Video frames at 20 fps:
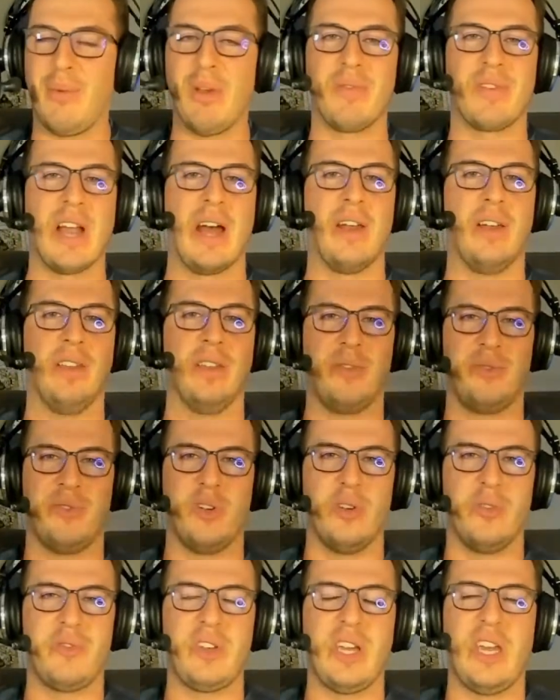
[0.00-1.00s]
We've got the
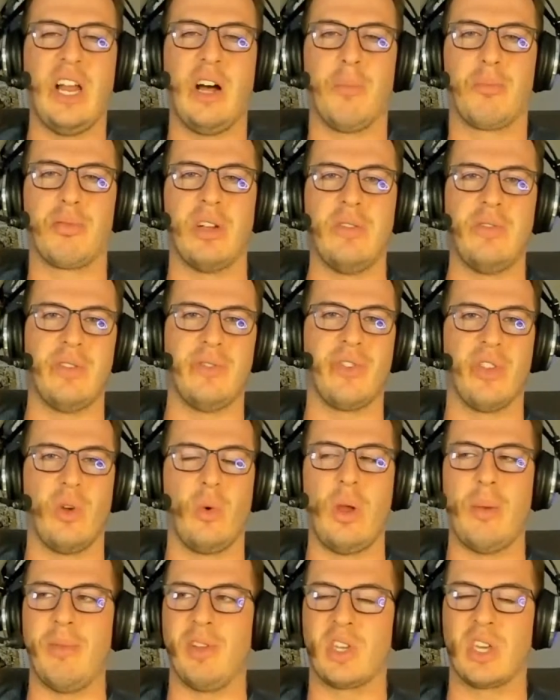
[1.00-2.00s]
full VNL preview for the
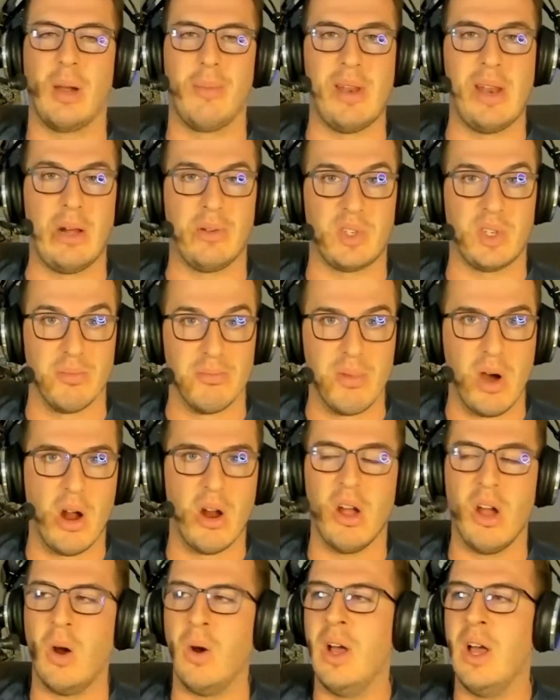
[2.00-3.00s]
women coming out
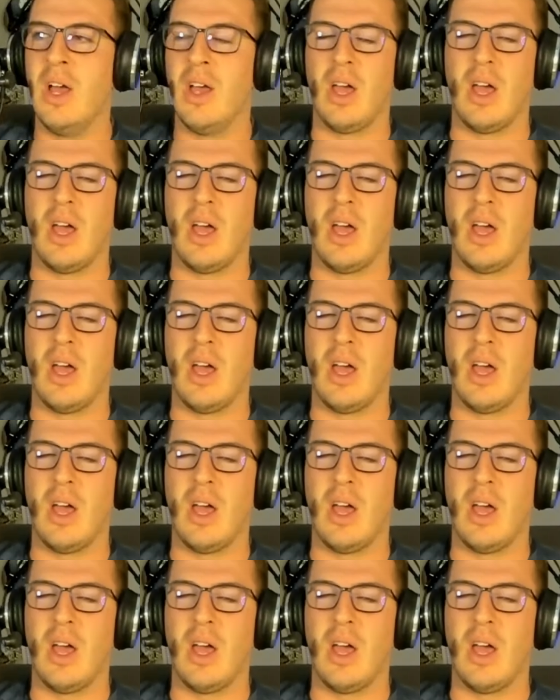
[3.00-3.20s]
tomorrow.